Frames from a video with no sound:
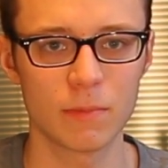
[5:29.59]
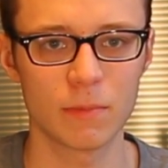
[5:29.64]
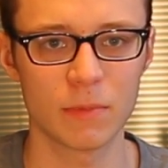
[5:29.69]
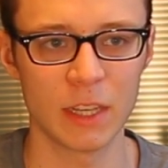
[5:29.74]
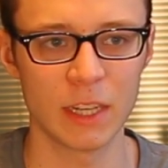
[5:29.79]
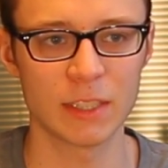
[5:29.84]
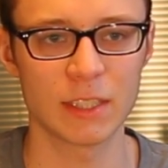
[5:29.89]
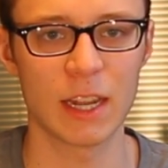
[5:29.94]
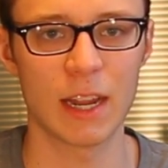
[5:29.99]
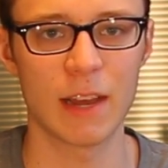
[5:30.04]

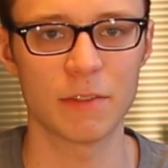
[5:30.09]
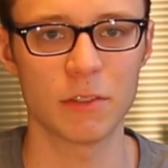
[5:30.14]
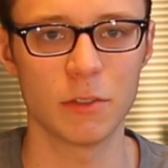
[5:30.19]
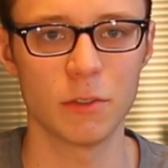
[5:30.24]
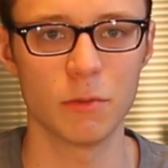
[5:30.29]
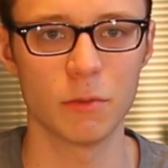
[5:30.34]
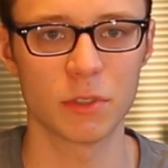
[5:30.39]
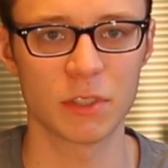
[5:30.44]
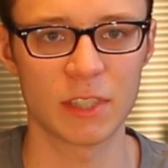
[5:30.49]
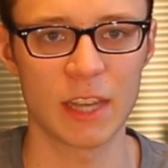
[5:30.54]
things that have to
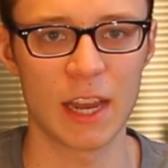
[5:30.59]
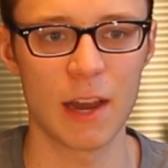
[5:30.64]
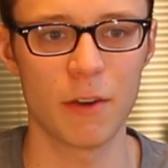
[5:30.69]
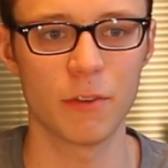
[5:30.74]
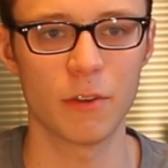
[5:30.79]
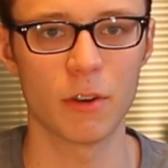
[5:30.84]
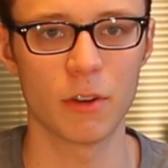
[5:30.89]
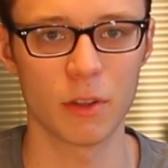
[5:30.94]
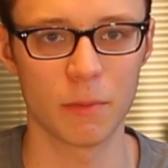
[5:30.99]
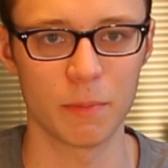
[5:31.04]
do with
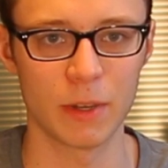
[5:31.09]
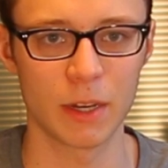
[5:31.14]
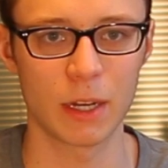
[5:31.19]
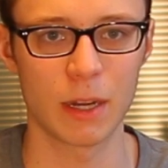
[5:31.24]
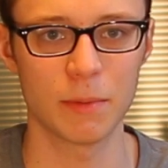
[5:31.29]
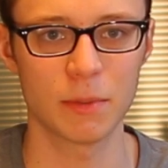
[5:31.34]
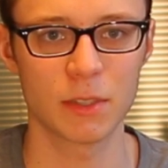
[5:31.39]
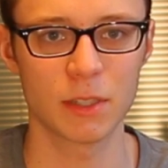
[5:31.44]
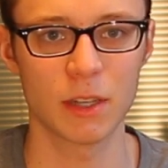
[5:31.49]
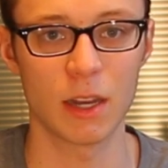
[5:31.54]
sound are the
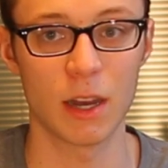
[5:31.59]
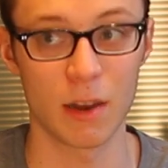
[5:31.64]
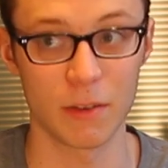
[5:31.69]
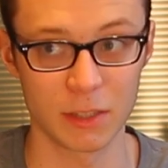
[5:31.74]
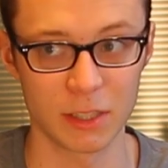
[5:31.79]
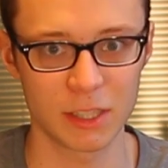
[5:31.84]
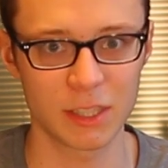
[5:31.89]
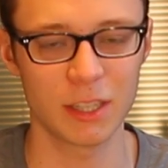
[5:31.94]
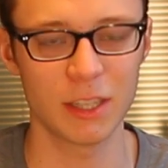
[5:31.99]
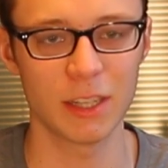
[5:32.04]
pickups,
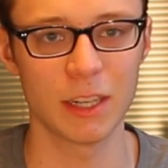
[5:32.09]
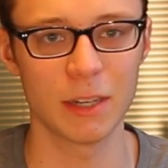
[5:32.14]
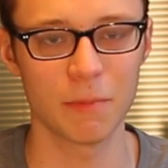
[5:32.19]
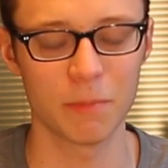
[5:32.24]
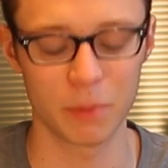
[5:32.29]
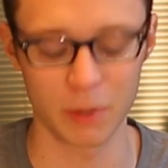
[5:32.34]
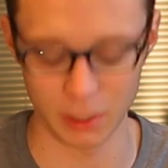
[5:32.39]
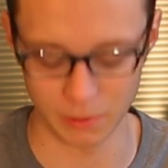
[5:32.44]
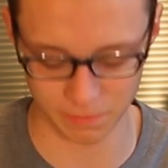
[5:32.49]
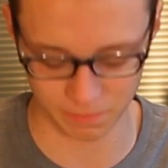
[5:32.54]
obviously,
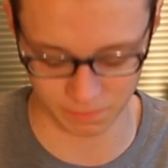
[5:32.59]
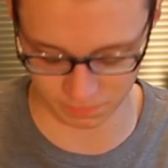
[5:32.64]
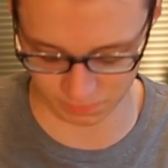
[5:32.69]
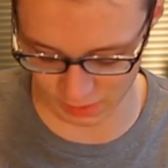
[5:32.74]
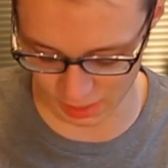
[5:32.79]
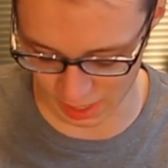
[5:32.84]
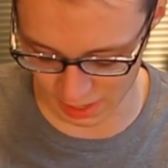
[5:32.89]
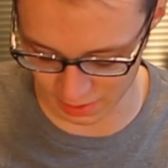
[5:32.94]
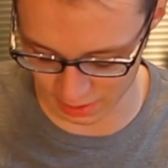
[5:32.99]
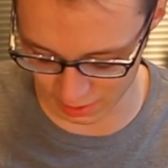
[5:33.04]
but
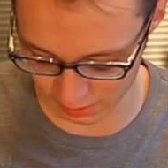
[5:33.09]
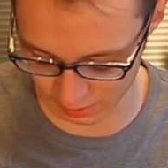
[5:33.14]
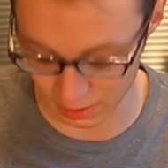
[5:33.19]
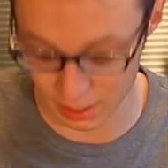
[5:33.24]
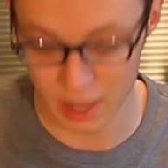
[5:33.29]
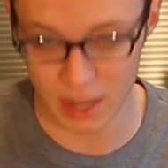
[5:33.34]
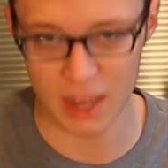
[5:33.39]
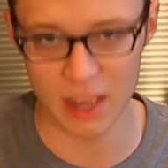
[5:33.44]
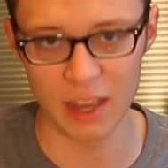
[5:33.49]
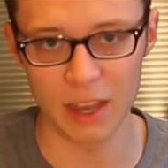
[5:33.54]
I think
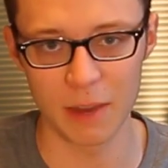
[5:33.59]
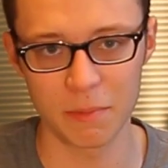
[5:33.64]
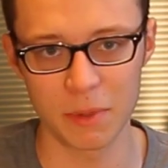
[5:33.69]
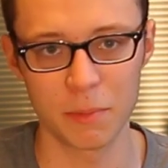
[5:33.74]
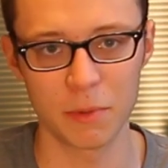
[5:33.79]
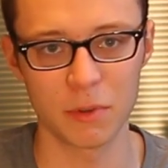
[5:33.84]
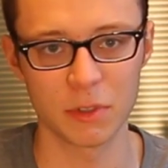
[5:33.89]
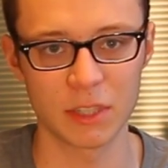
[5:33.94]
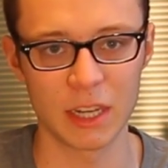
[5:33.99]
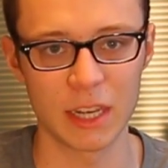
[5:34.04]

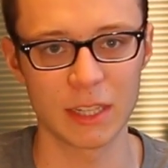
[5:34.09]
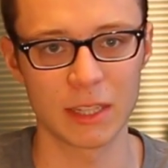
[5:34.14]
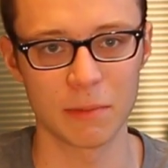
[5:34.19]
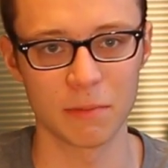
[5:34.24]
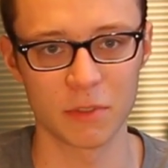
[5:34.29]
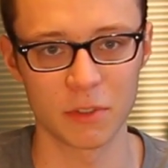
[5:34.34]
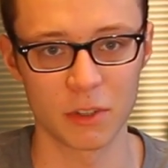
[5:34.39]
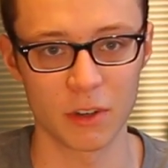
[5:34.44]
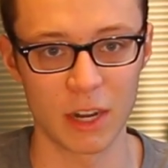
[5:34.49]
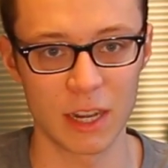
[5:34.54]
people will take them
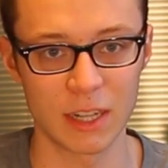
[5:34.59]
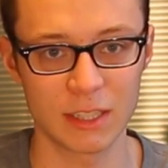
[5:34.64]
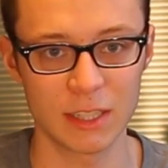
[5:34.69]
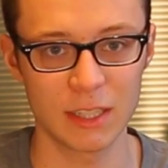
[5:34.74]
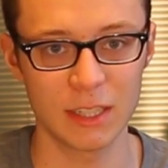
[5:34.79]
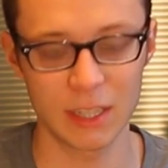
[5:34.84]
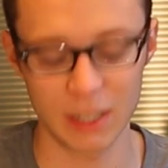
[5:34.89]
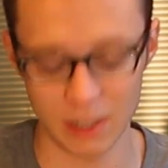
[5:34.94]
for granted